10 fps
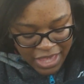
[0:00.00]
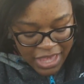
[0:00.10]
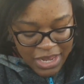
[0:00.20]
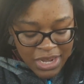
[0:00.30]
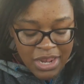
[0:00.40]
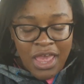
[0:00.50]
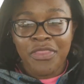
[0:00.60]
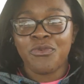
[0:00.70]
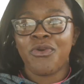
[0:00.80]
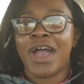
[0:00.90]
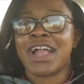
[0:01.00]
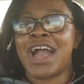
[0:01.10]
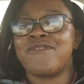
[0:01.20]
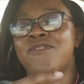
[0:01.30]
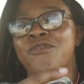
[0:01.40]
And then another one I
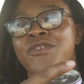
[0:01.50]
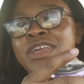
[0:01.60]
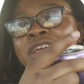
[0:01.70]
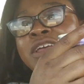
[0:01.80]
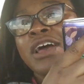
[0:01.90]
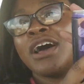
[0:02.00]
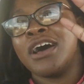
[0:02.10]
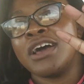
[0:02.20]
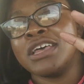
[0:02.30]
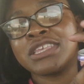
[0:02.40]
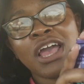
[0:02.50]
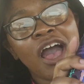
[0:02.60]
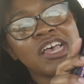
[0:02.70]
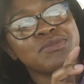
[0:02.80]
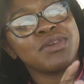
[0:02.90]
got for free uh, is
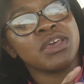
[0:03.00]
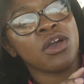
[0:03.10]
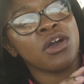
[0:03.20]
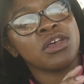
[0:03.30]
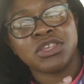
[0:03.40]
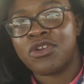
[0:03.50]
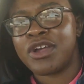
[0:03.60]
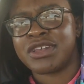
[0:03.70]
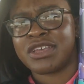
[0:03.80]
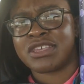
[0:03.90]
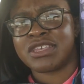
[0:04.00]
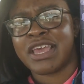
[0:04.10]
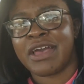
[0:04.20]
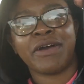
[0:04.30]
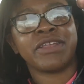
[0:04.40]
Cosmic uh, Stardust.
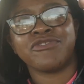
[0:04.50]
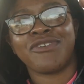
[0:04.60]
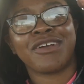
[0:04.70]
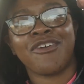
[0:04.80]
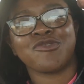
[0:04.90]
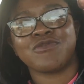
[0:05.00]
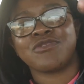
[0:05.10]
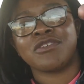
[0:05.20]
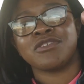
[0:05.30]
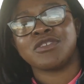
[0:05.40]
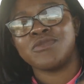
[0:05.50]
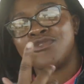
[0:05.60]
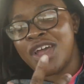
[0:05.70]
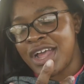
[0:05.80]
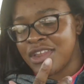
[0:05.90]
Yeah, I didn't try Cosmic Stardust. So we
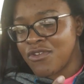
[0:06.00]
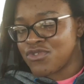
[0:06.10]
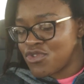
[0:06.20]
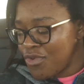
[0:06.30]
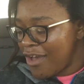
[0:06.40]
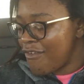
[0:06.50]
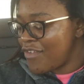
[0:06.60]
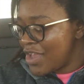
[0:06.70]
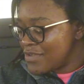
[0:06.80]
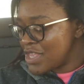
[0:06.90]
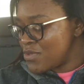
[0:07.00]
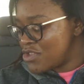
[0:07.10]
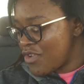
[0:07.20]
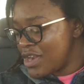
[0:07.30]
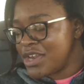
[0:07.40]
tried those two old flavors, then we're
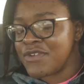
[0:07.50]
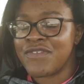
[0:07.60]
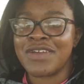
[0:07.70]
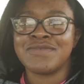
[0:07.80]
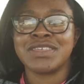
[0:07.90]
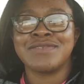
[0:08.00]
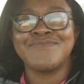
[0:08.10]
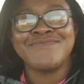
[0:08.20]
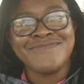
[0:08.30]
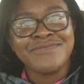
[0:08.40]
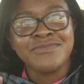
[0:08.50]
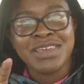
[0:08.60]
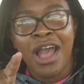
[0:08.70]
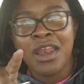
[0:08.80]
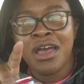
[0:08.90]
trying the new flavors.
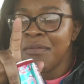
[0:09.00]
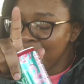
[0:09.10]
Caught up?